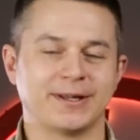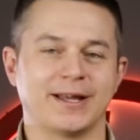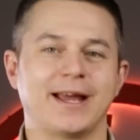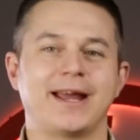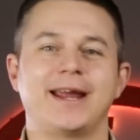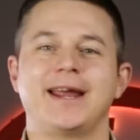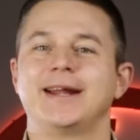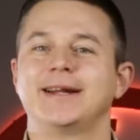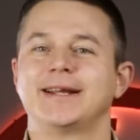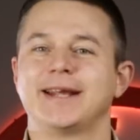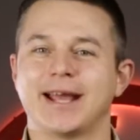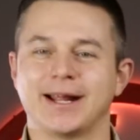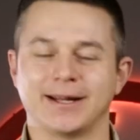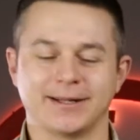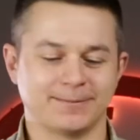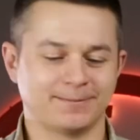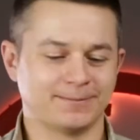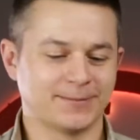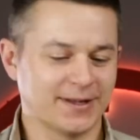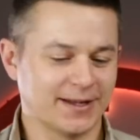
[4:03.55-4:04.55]
And again,
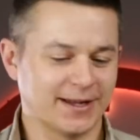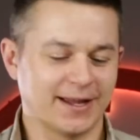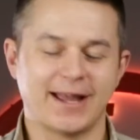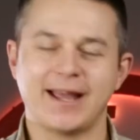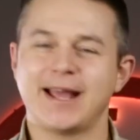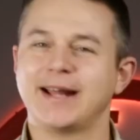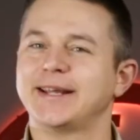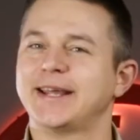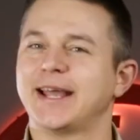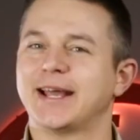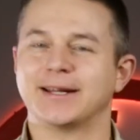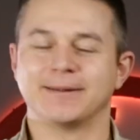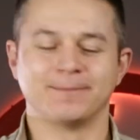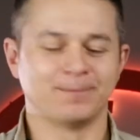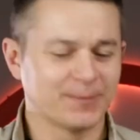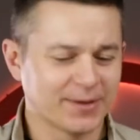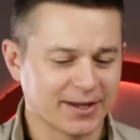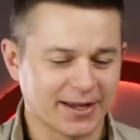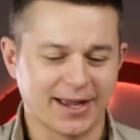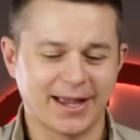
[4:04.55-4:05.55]
and again,
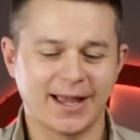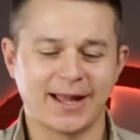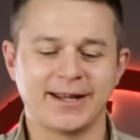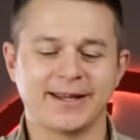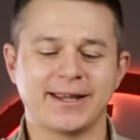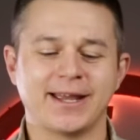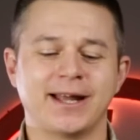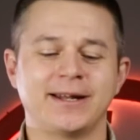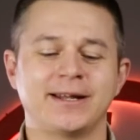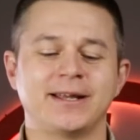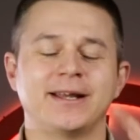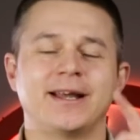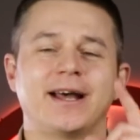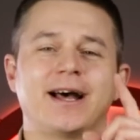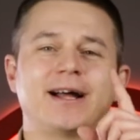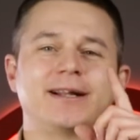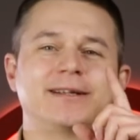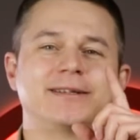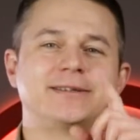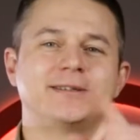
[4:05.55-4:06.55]
and again,
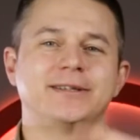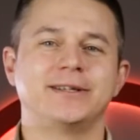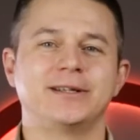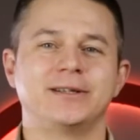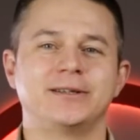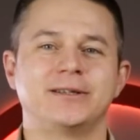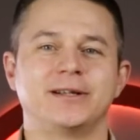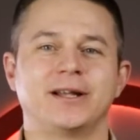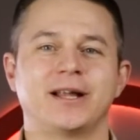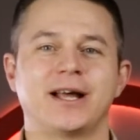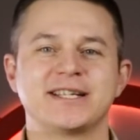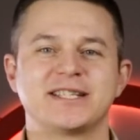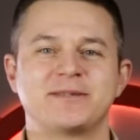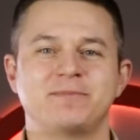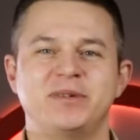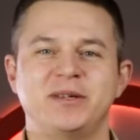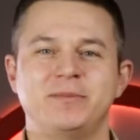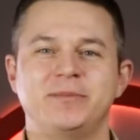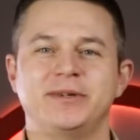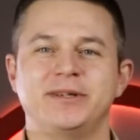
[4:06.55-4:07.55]
until the last
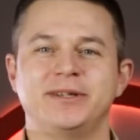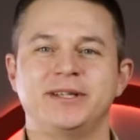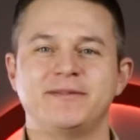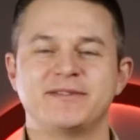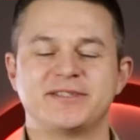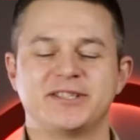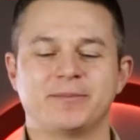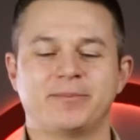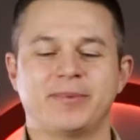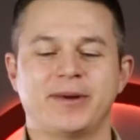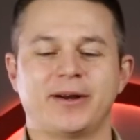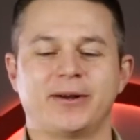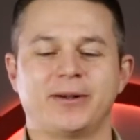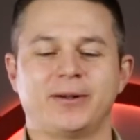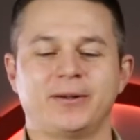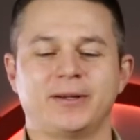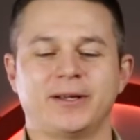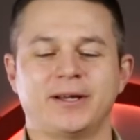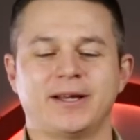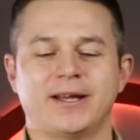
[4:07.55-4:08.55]
BB leaves the
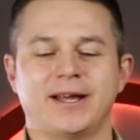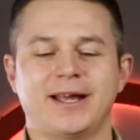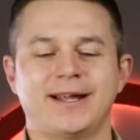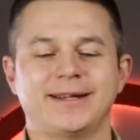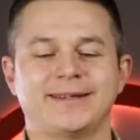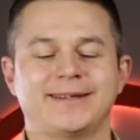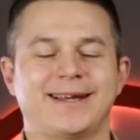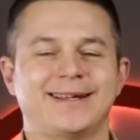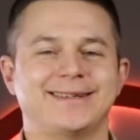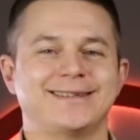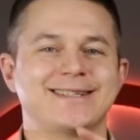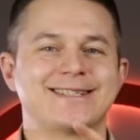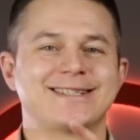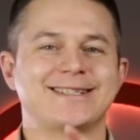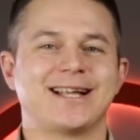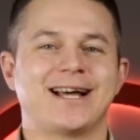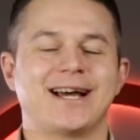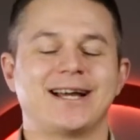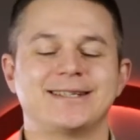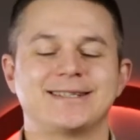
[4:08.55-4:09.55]
barrel, and then the
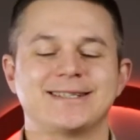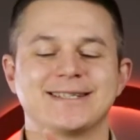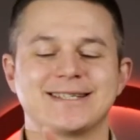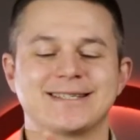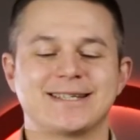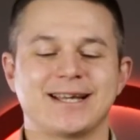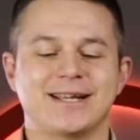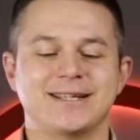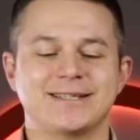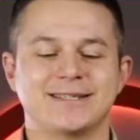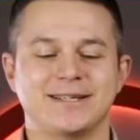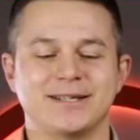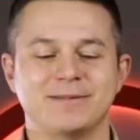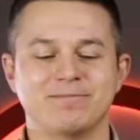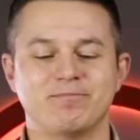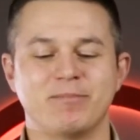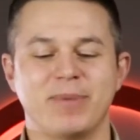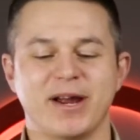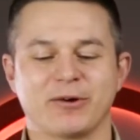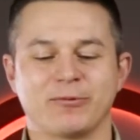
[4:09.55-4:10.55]
slide stays in
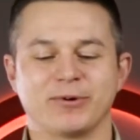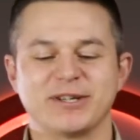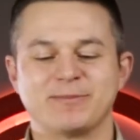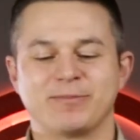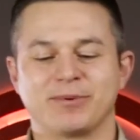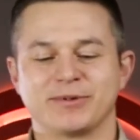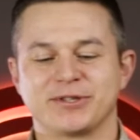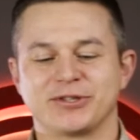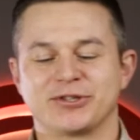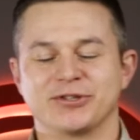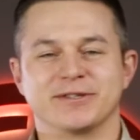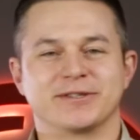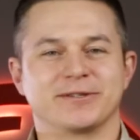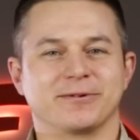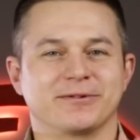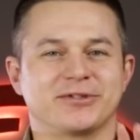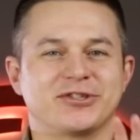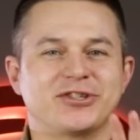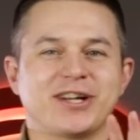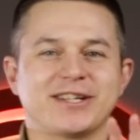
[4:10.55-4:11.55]
backwards position.
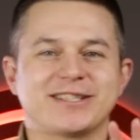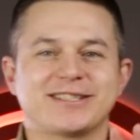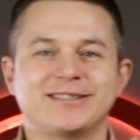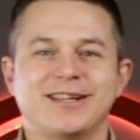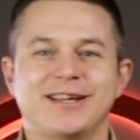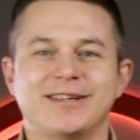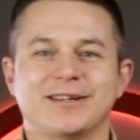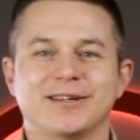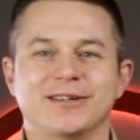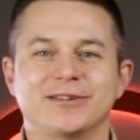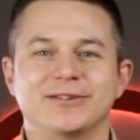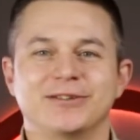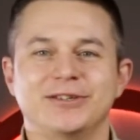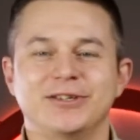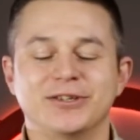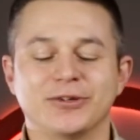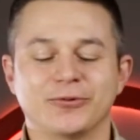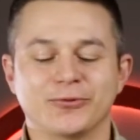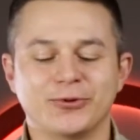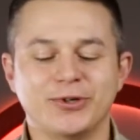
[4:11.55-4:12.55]
So just like
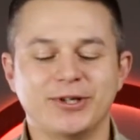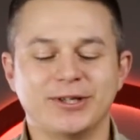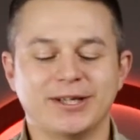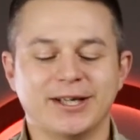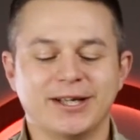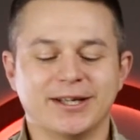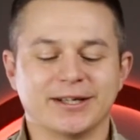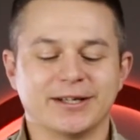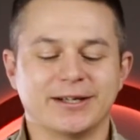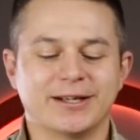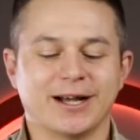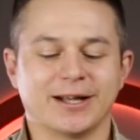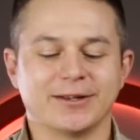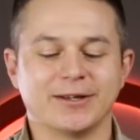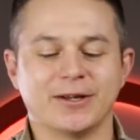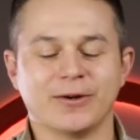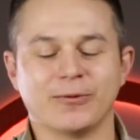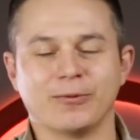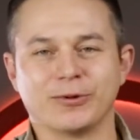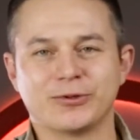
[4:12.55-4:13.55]
in a real gun.
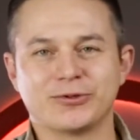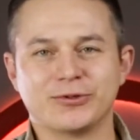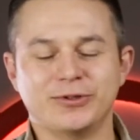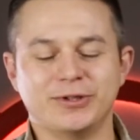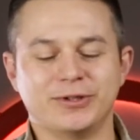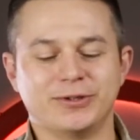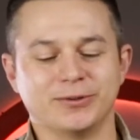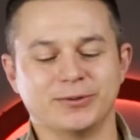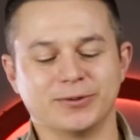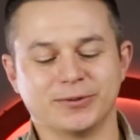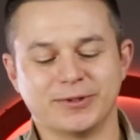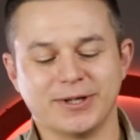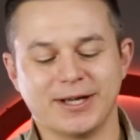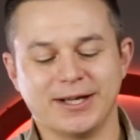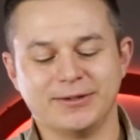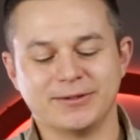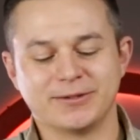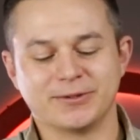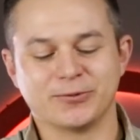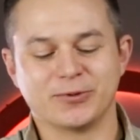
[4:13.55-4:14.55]
What you need to do
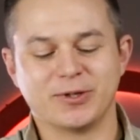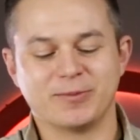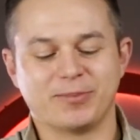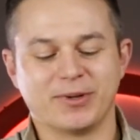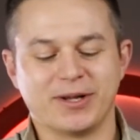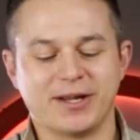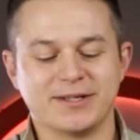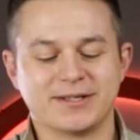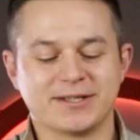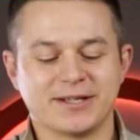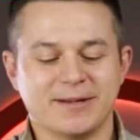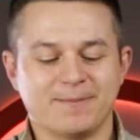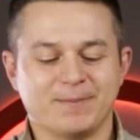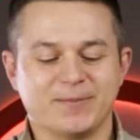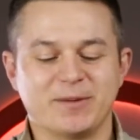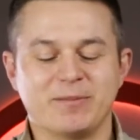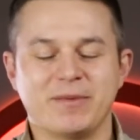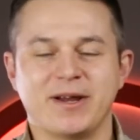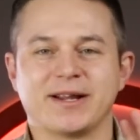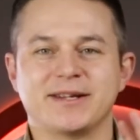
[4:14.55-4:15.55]
then is to replace
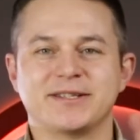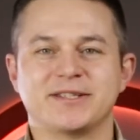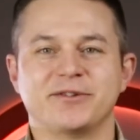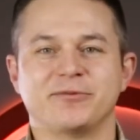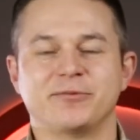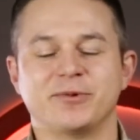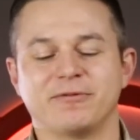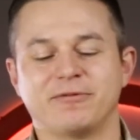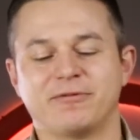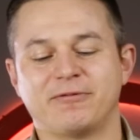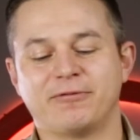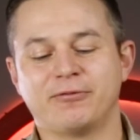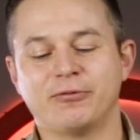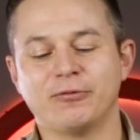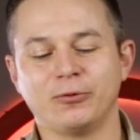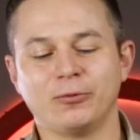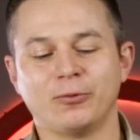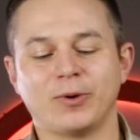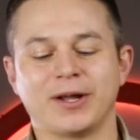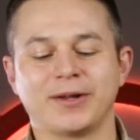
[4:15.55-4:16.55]
the magazine with
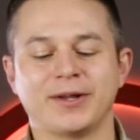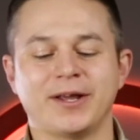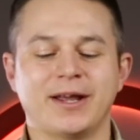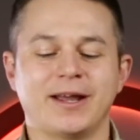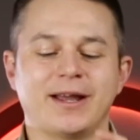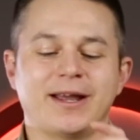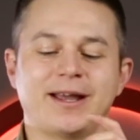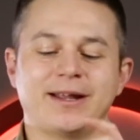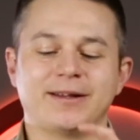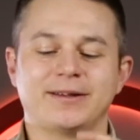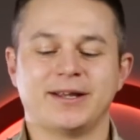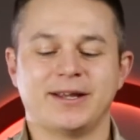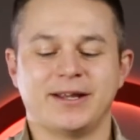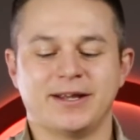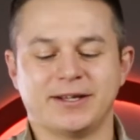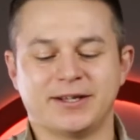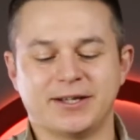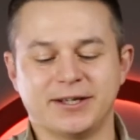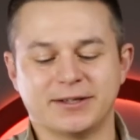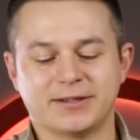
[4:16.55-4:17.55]
full one and
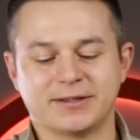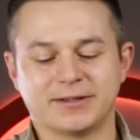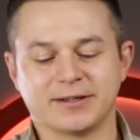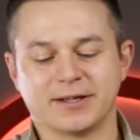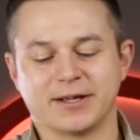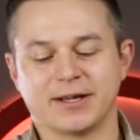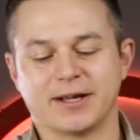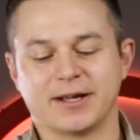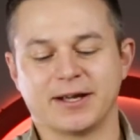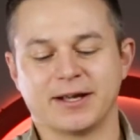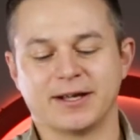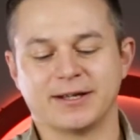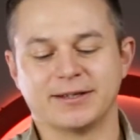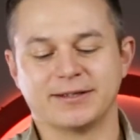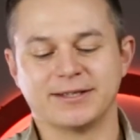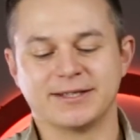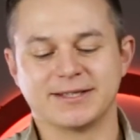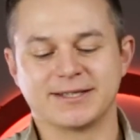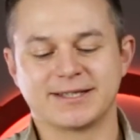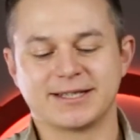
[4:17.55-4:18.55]
hit
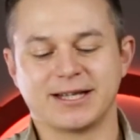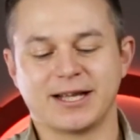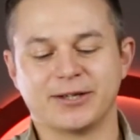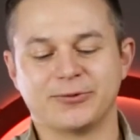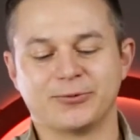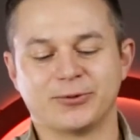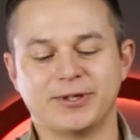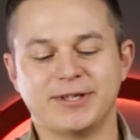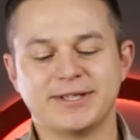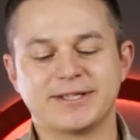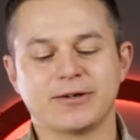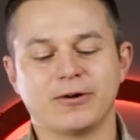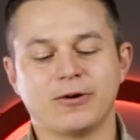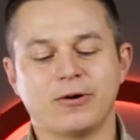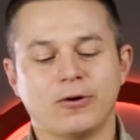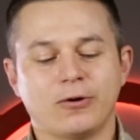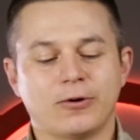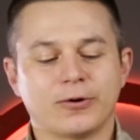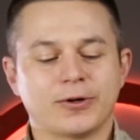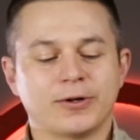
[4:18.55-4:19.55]
the slide release
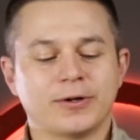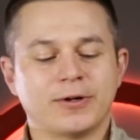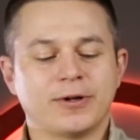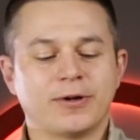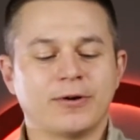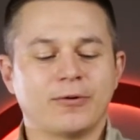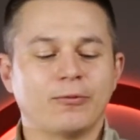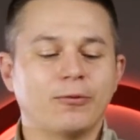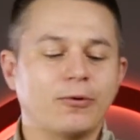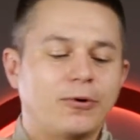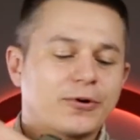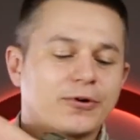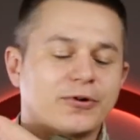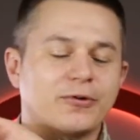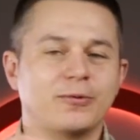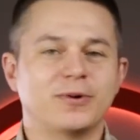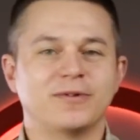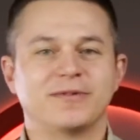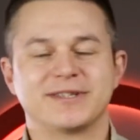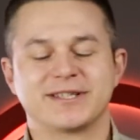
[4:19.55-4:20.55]
or work
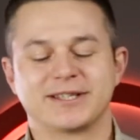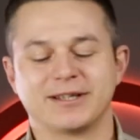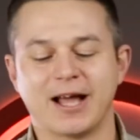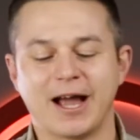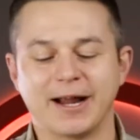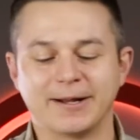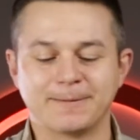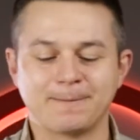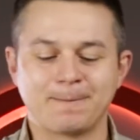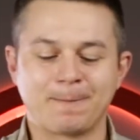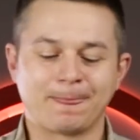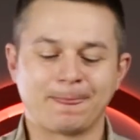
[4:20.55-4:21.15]
with a slide.